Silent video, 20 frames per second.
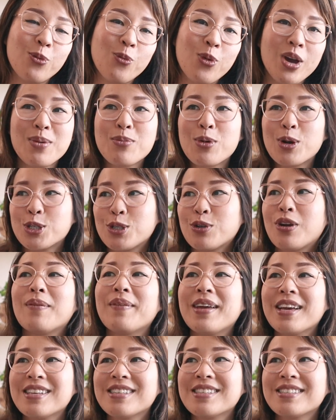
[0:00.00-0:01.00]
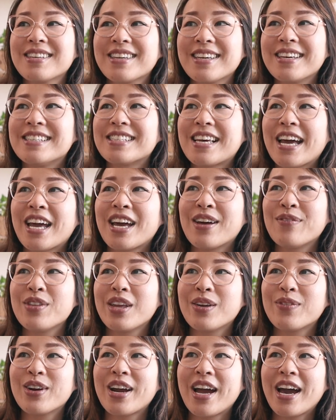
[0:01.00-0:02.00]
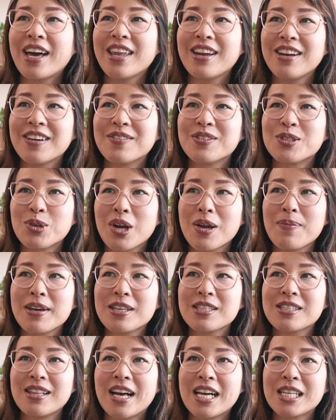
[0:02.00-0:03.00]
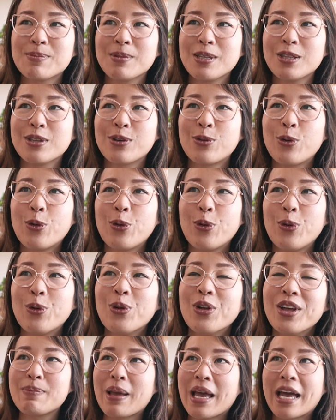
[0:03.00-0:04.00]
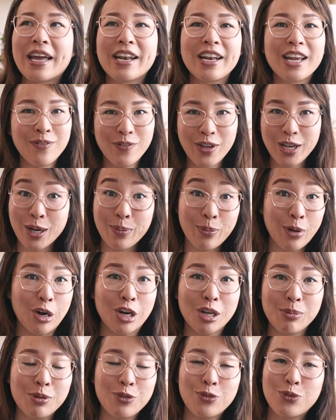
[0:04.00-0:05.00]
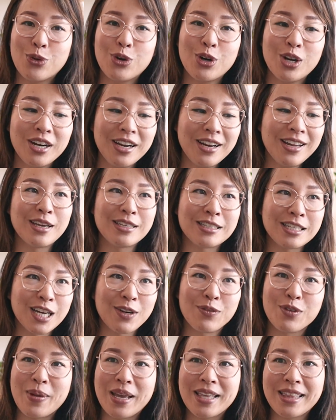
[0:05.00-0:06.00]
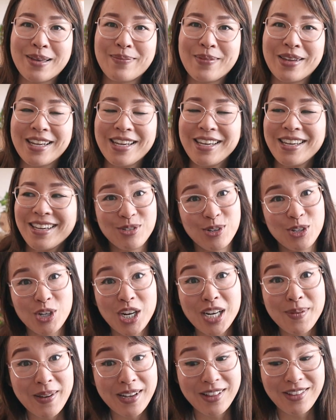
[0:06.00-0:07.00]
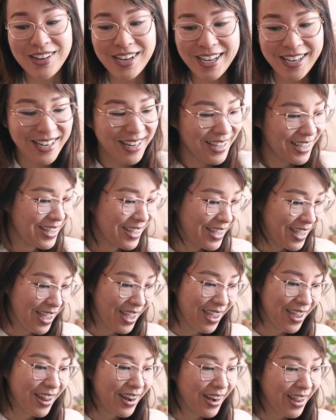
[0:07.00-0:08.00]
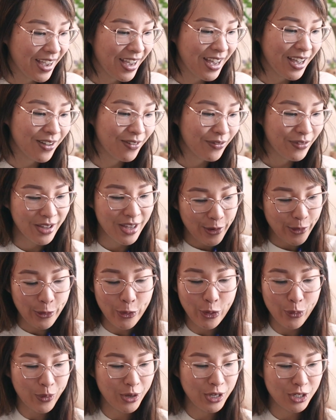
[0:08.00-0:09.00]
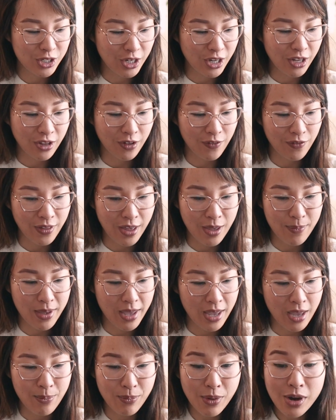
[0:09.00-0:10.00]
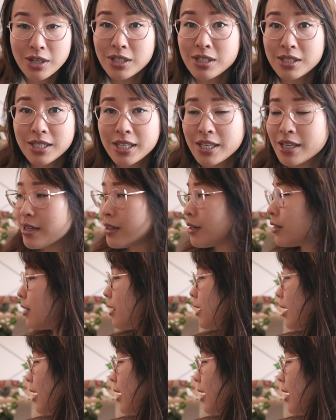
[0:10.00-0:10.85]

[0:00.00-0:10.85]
way more ceramics, because I have never had enough ceramics to last me the whole span of a market before, because I never make that many. So I tried to make a lot. And I have a whole bunch of them in boxes here